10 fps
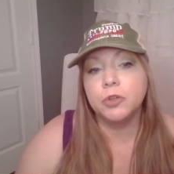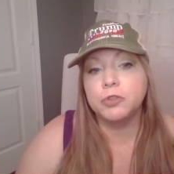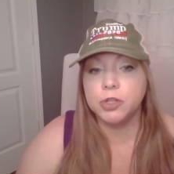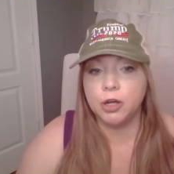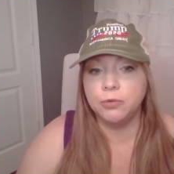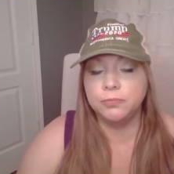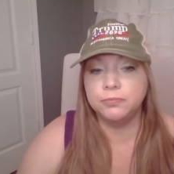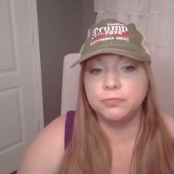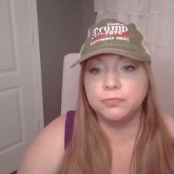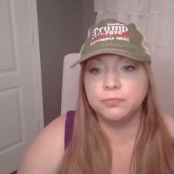So
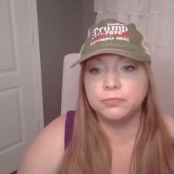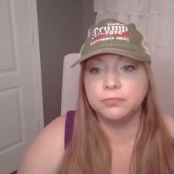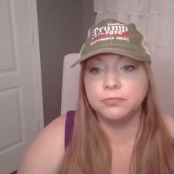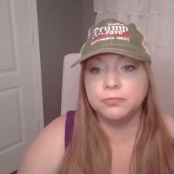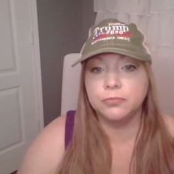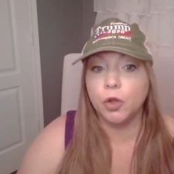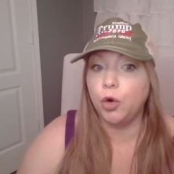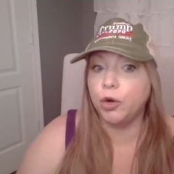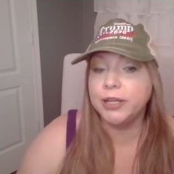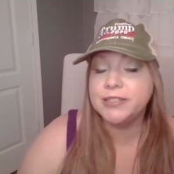
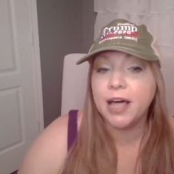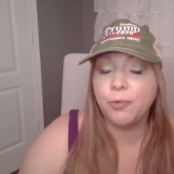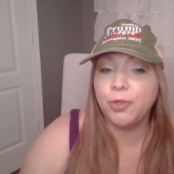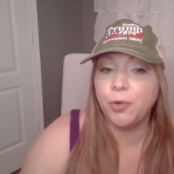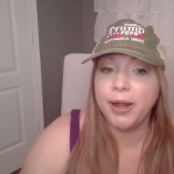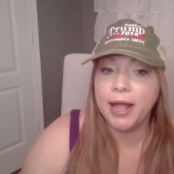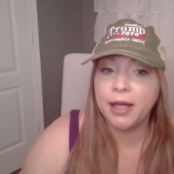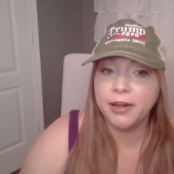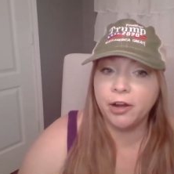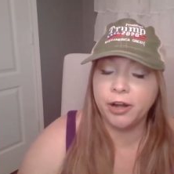or is that the why
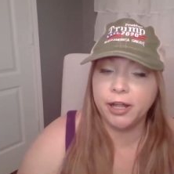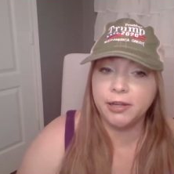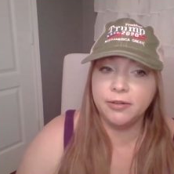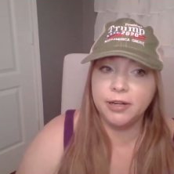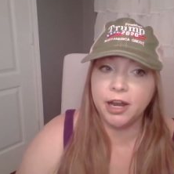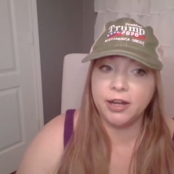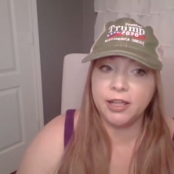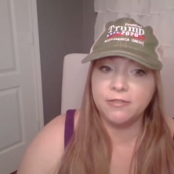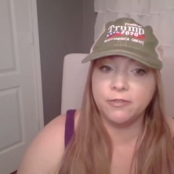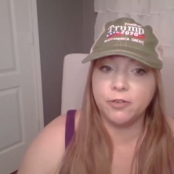not
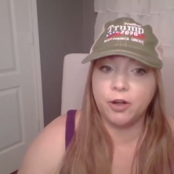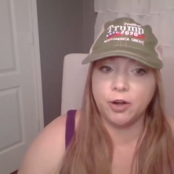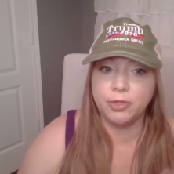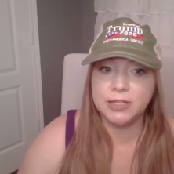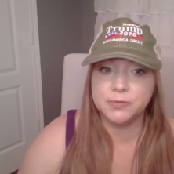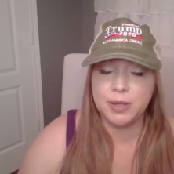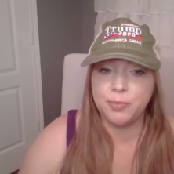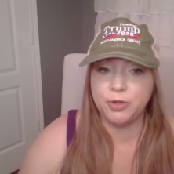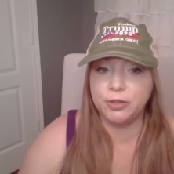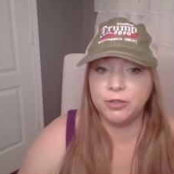narrative? Are these
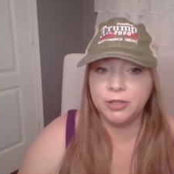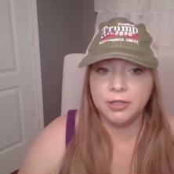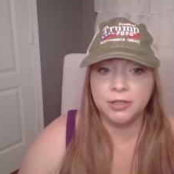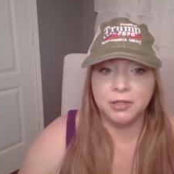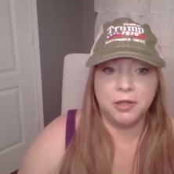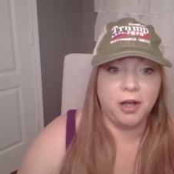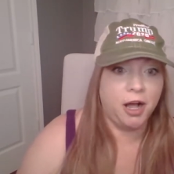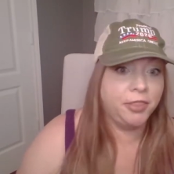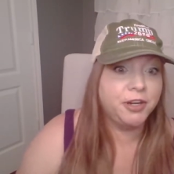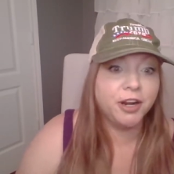people
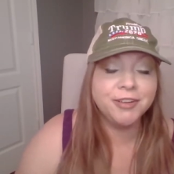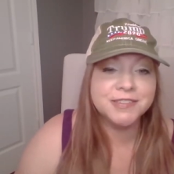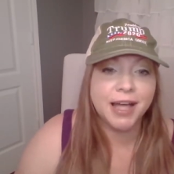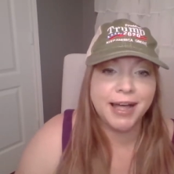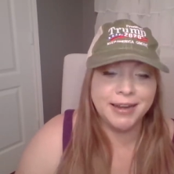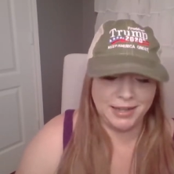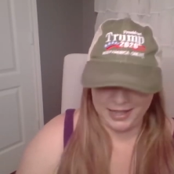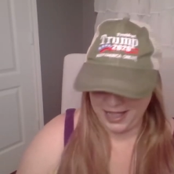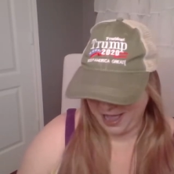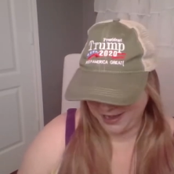on the dark side?
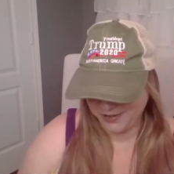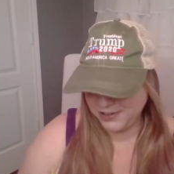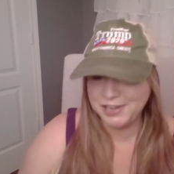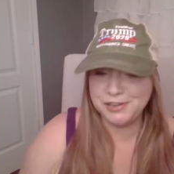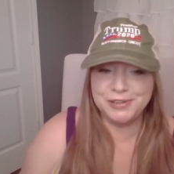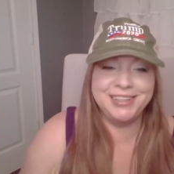I don't know.